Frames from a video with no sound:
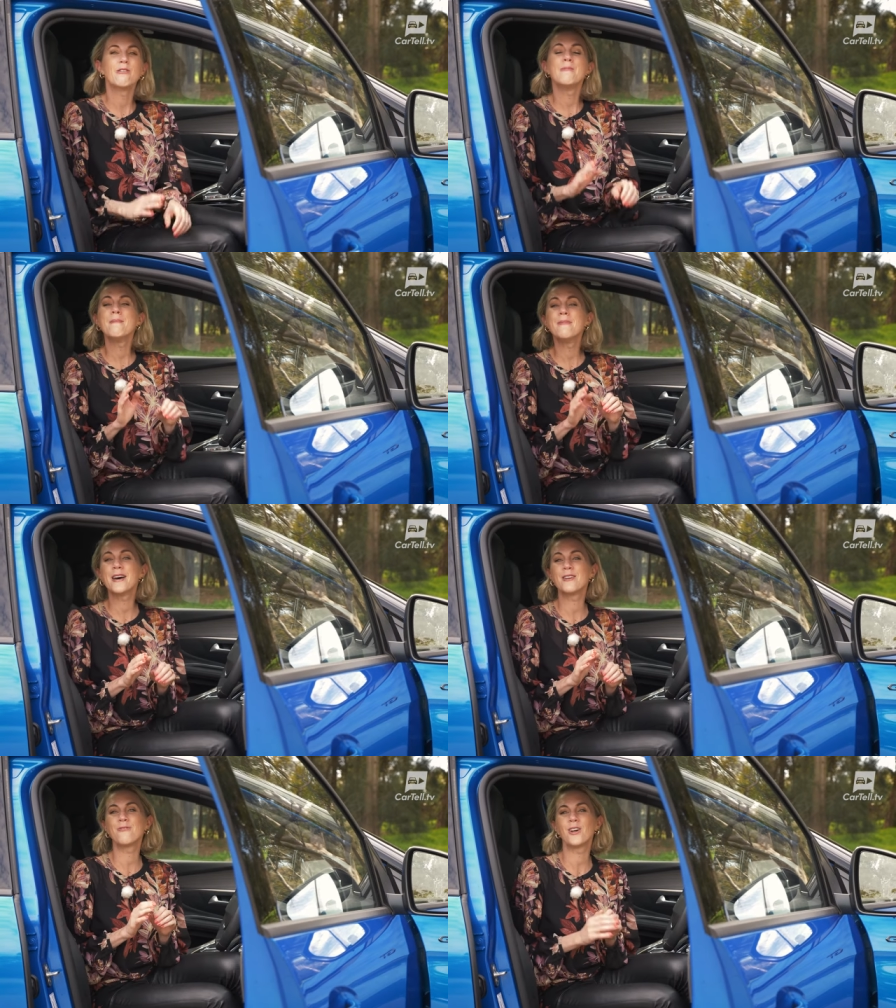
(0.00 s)

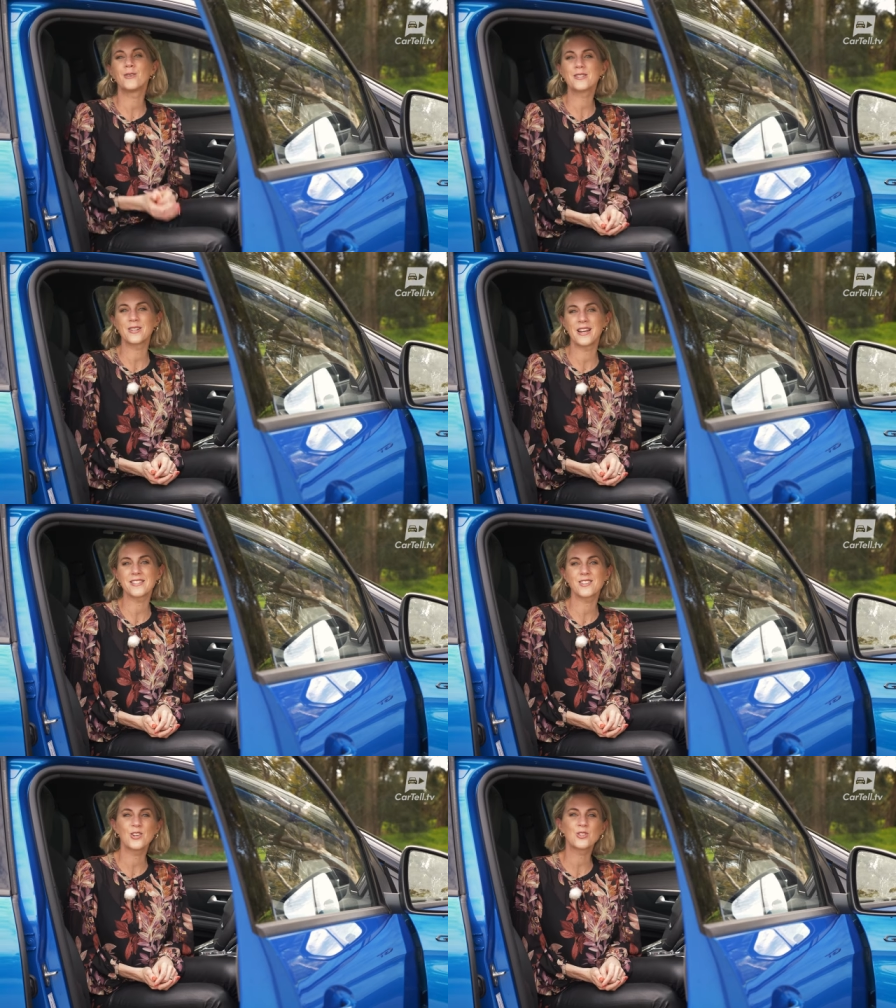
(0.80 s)
Remember to follow us on our
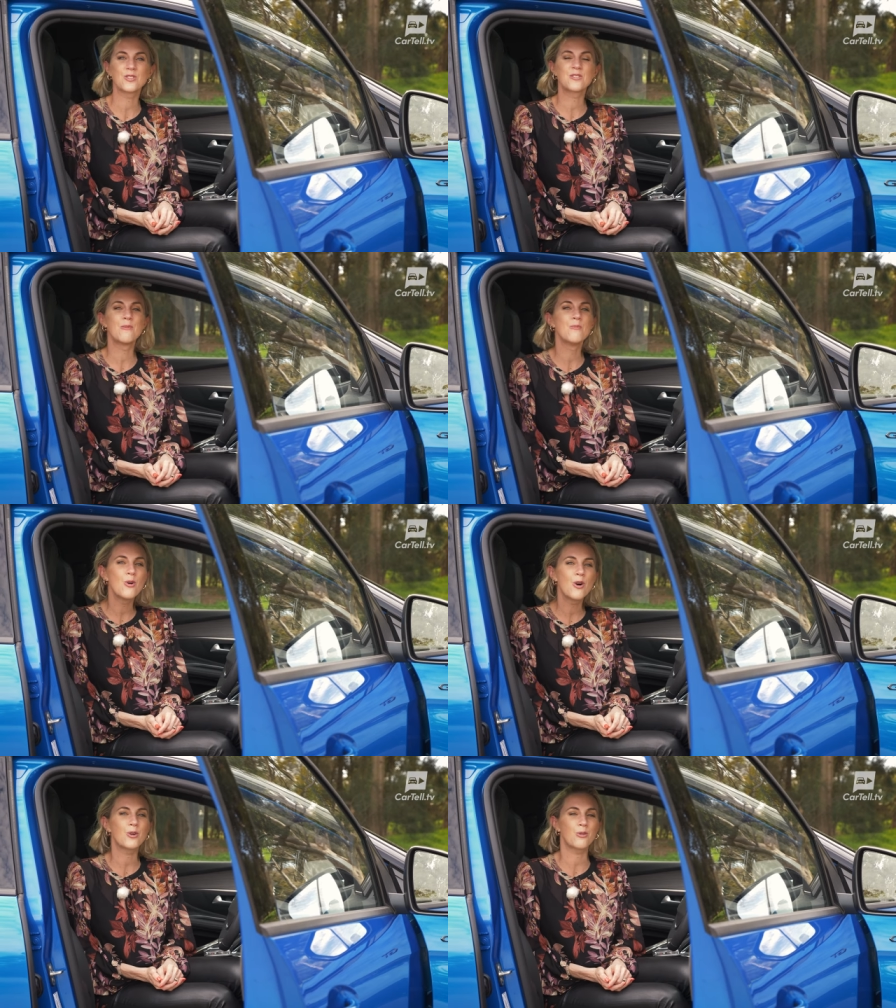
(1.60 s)
socials for
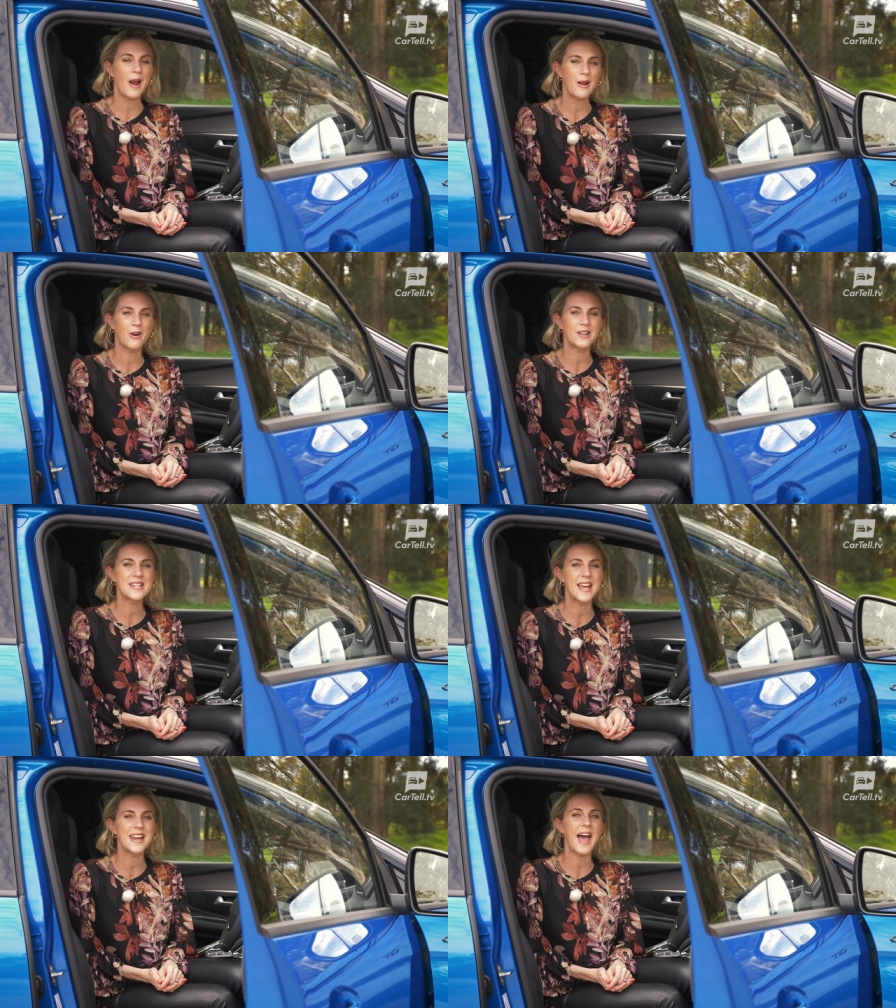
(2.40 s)
more great
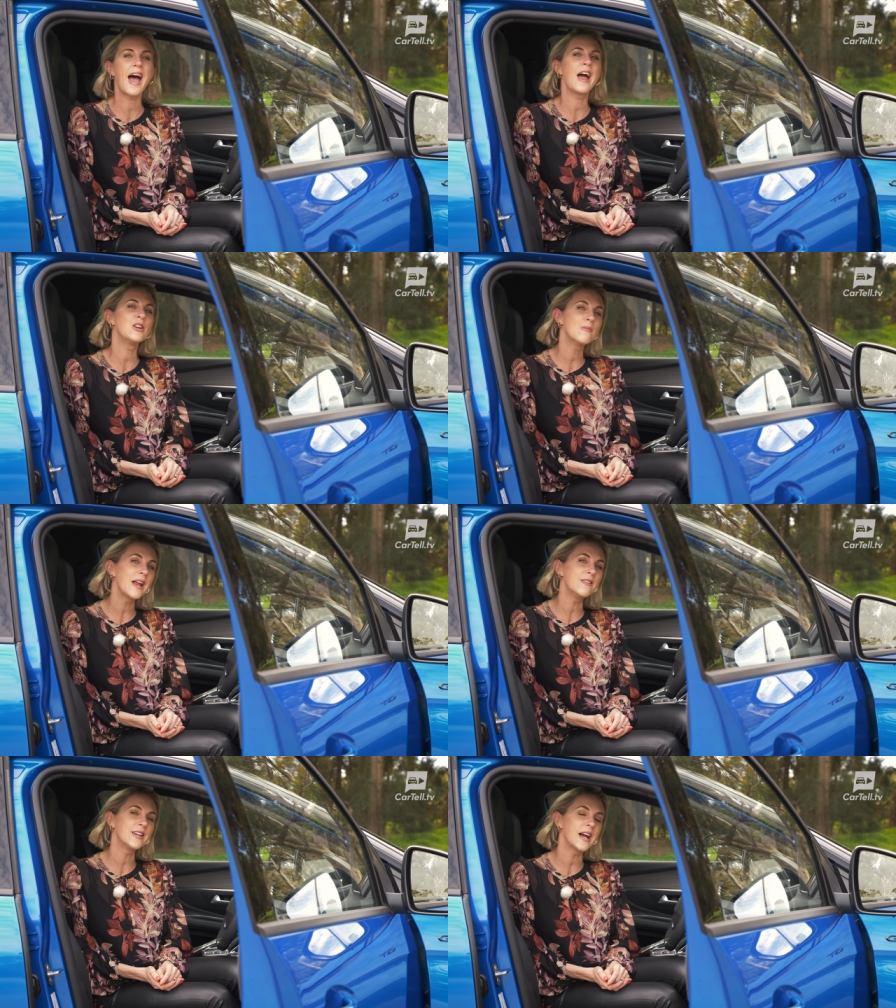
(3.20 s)
content, and you
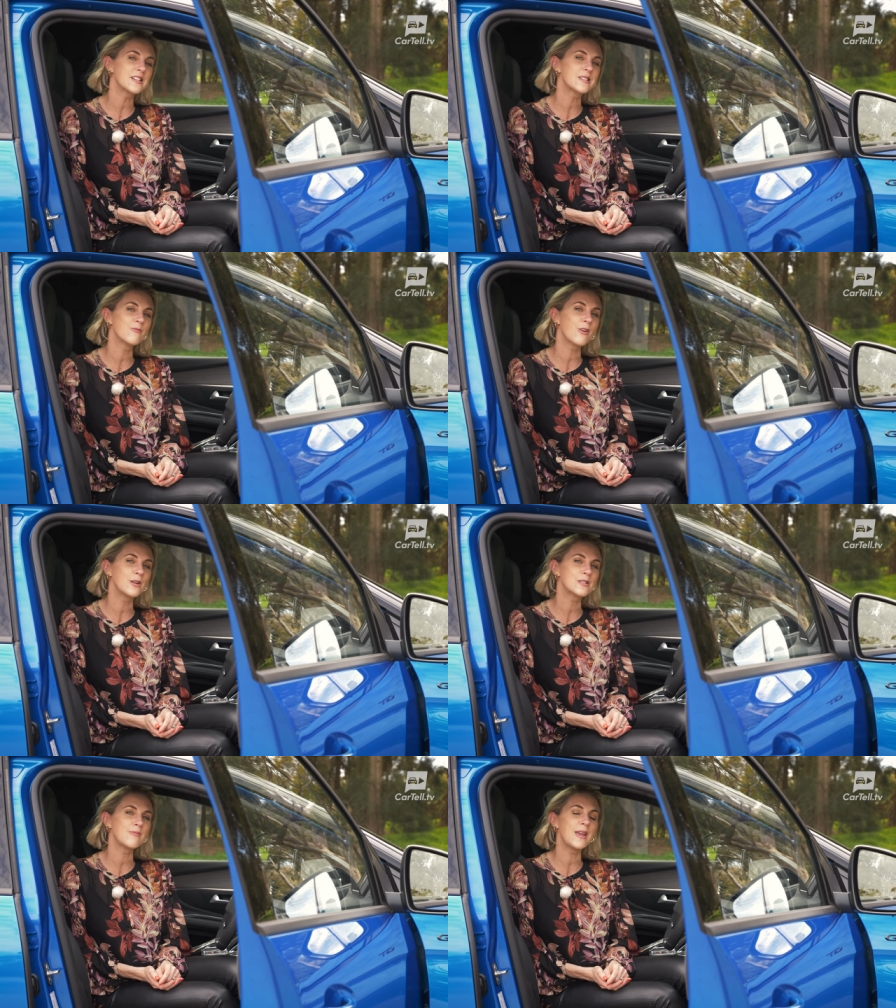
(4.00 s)
might even catch some
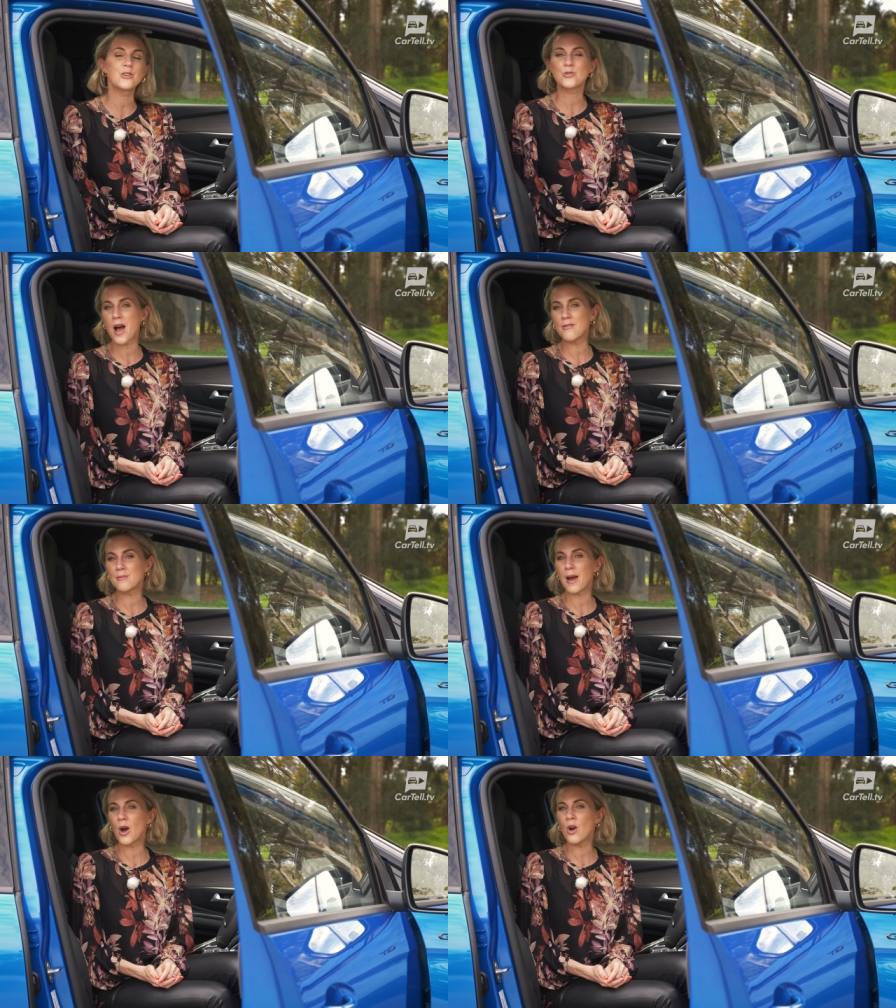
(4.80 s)
photos of me
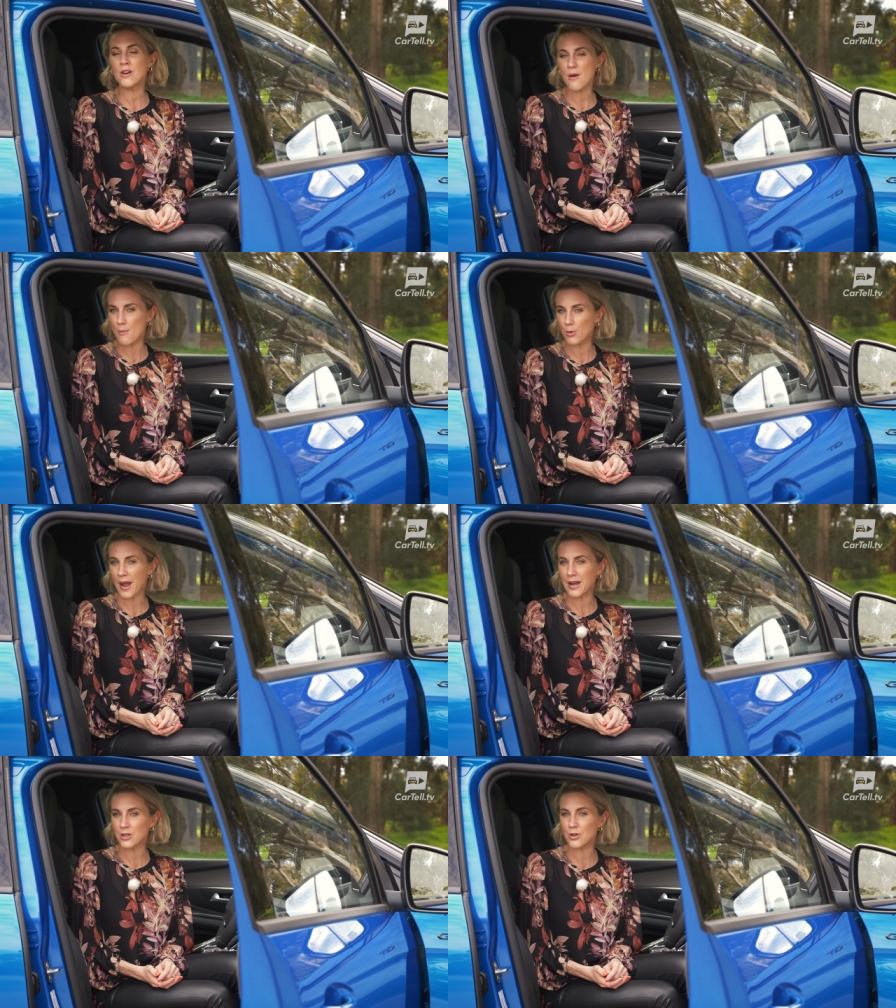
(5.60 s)
driving my own
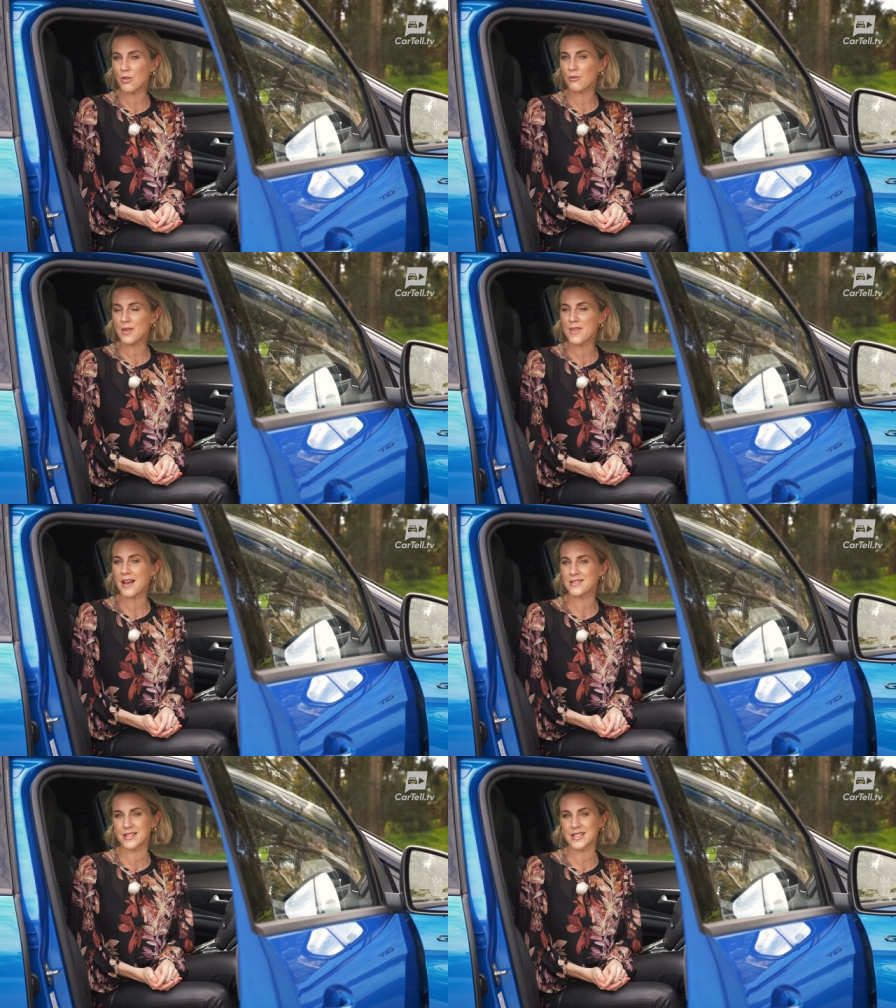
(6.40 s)
brand new
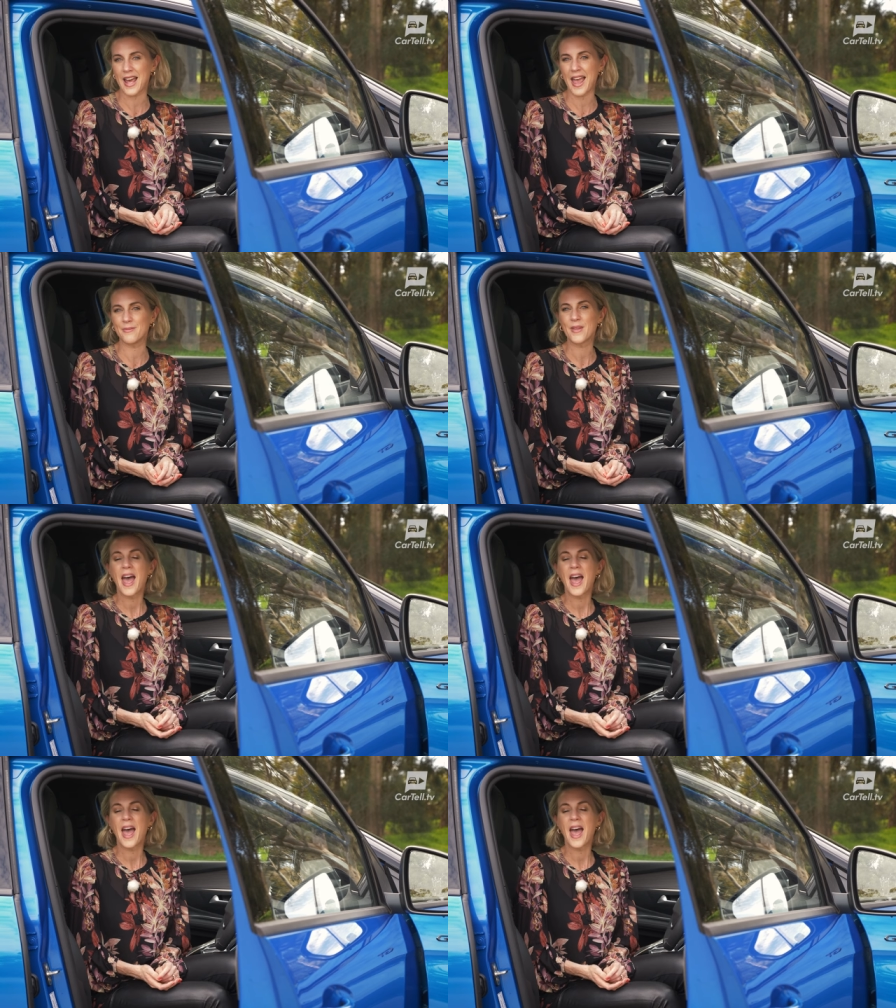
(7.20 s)
3008.